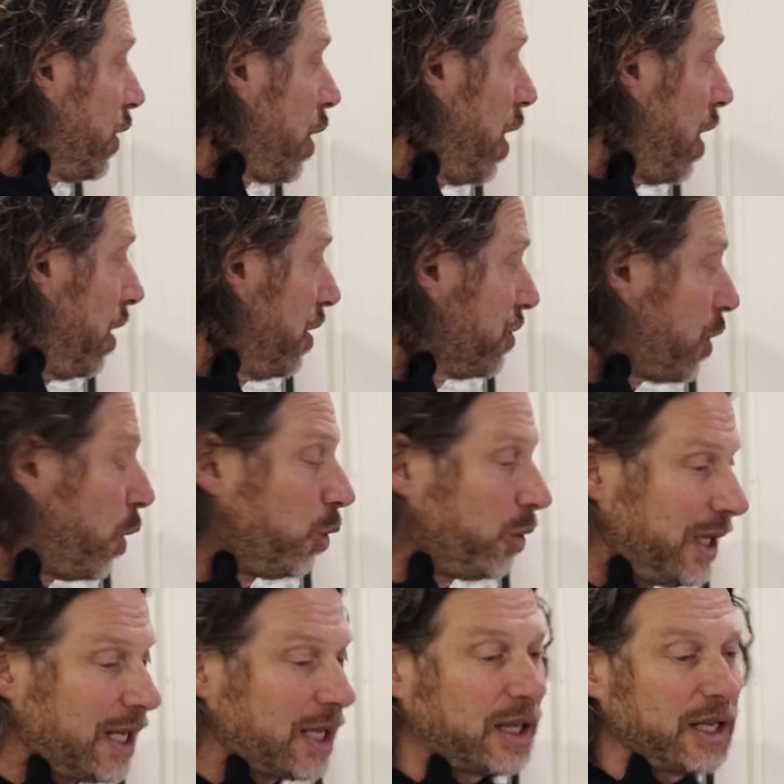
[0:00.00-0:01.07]
because
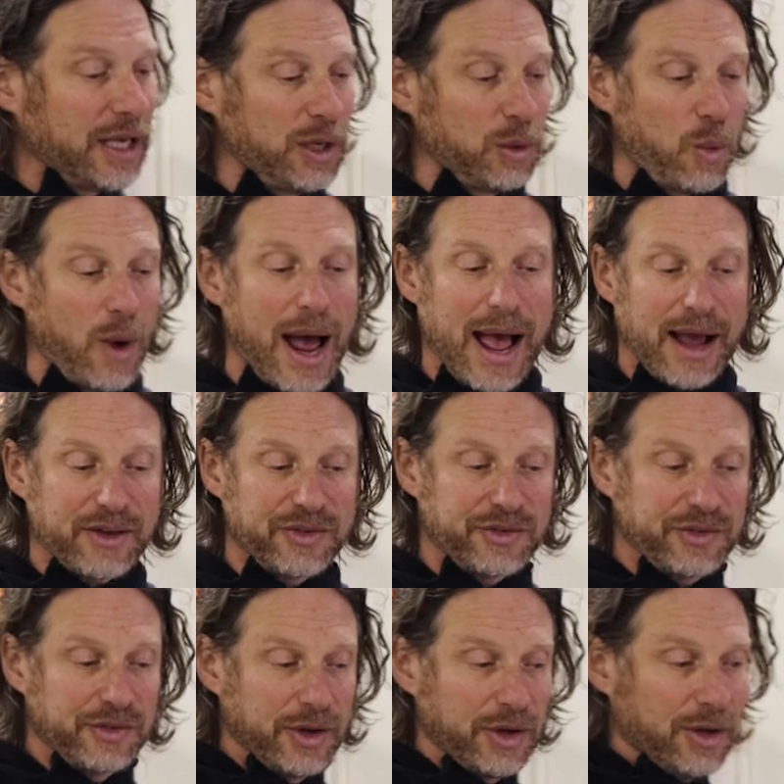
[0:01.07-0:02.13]
only clean
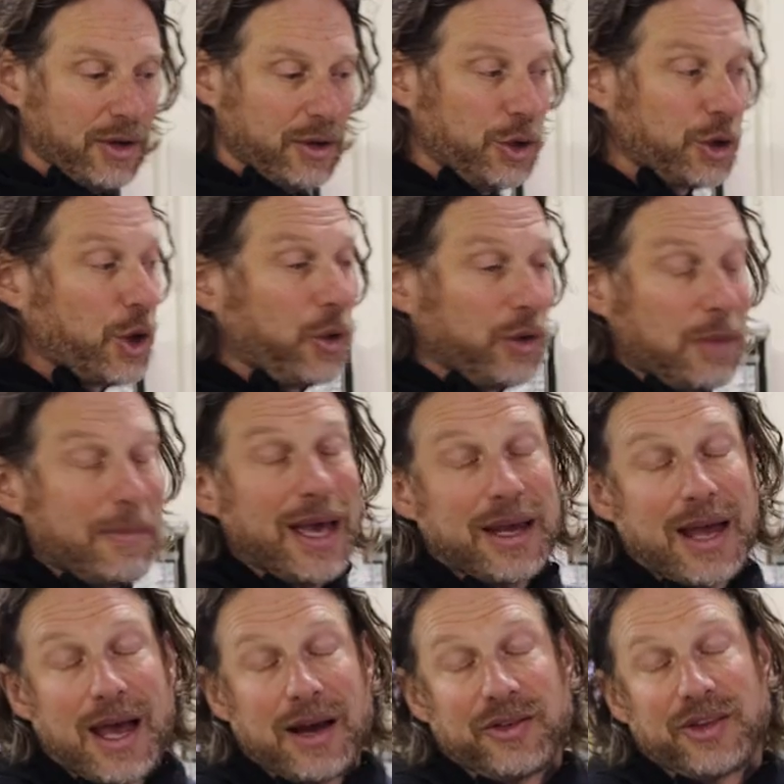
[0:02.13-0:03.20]
wax, you can only
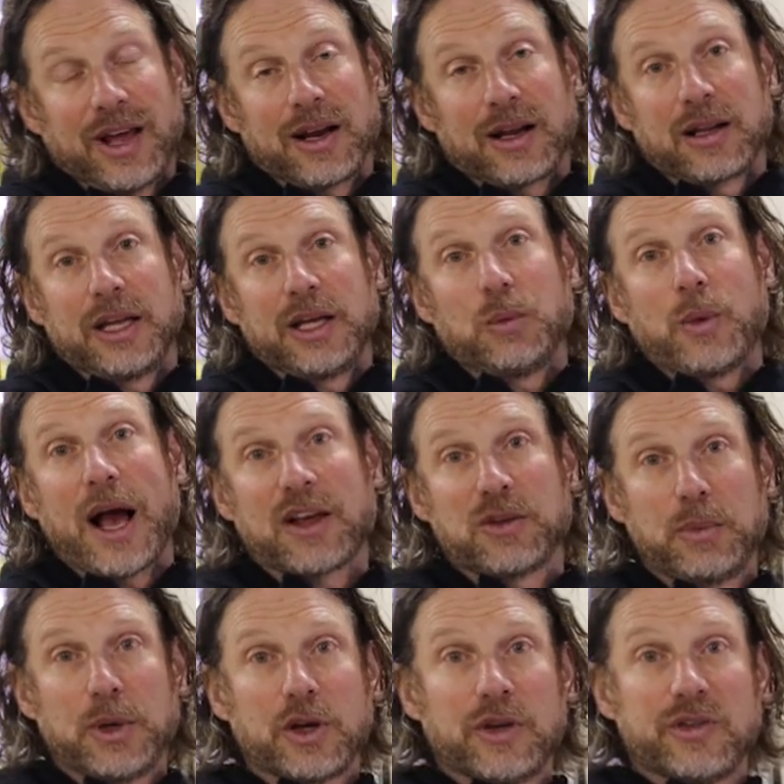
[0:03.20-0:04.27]
make candles out of clean
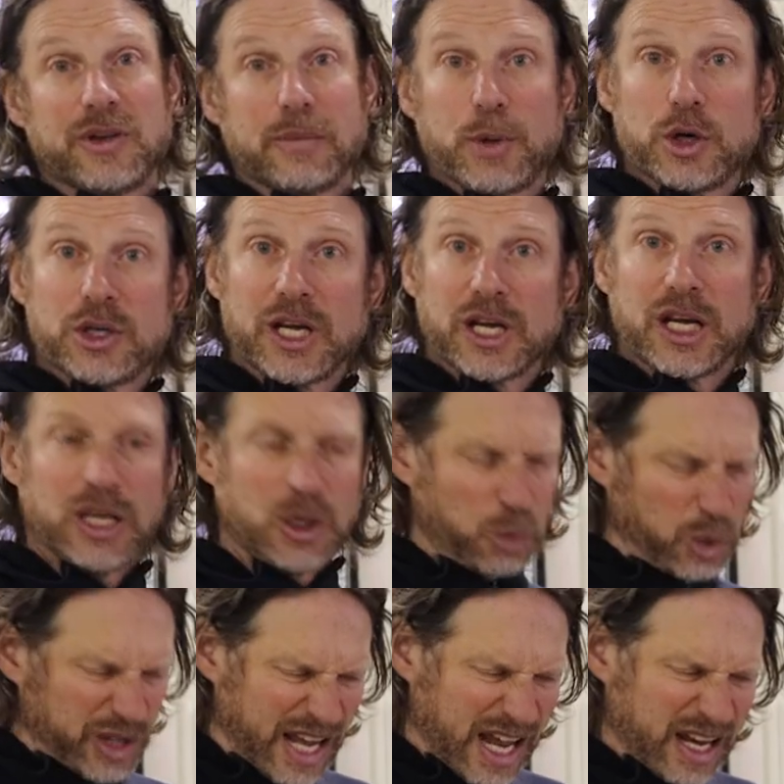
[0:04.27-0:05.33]
wax because the particulate
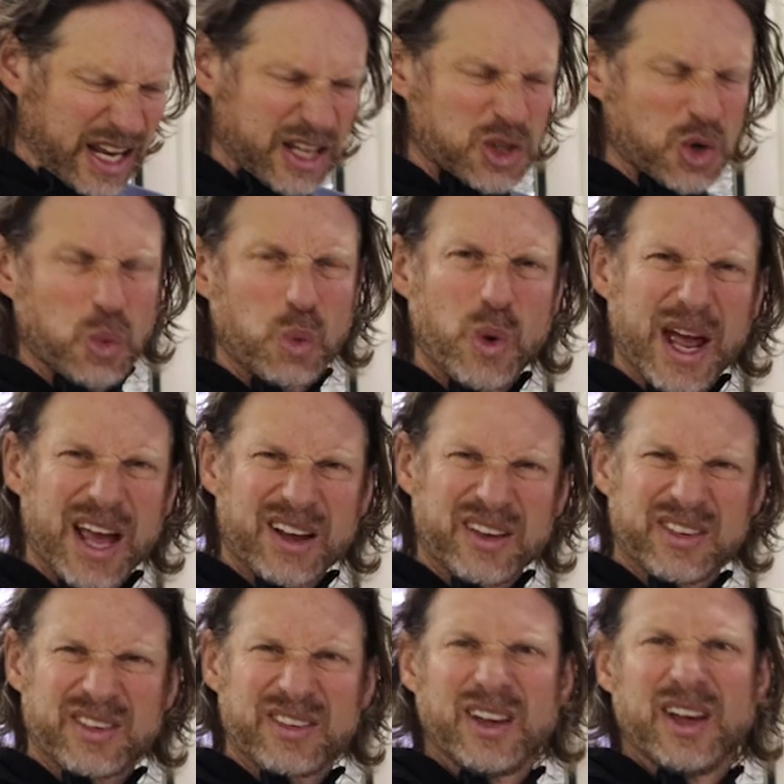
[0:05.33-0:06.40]
will get into
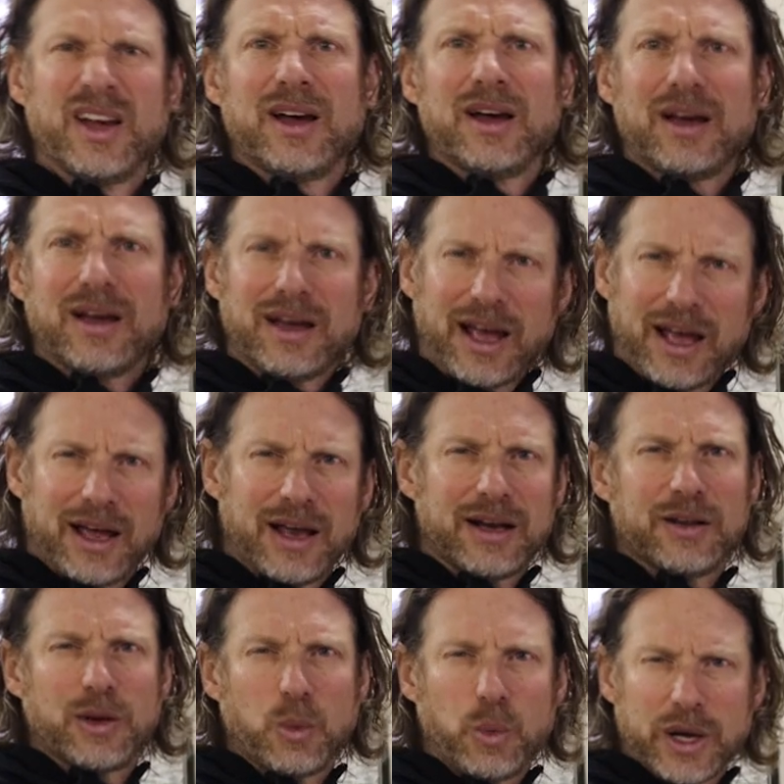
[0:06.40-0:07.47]
wicks, right.
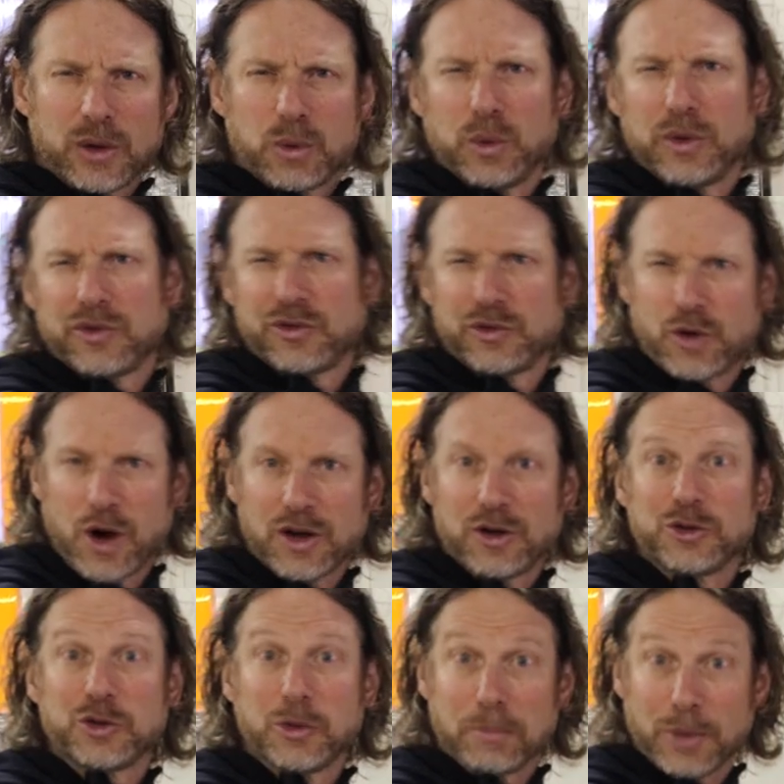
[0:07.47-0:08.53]
and the wick will
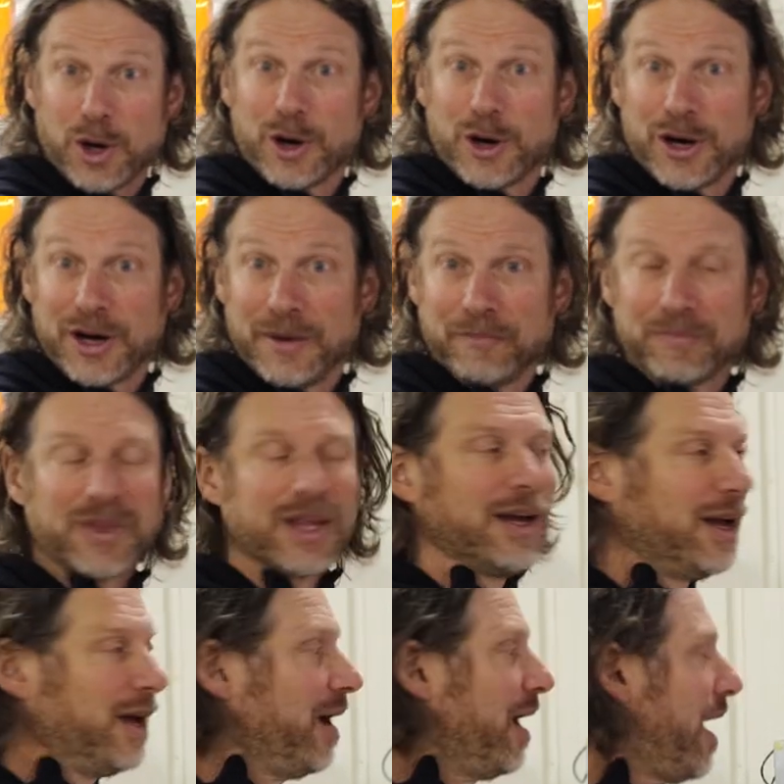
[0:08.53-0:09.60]
struggle to burn.
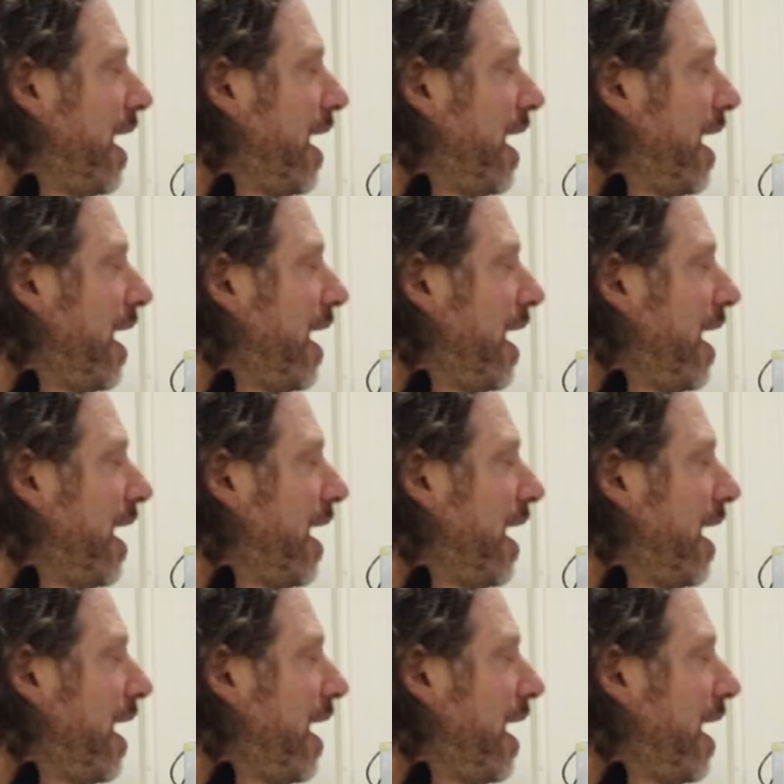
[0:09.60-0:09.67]
Okay.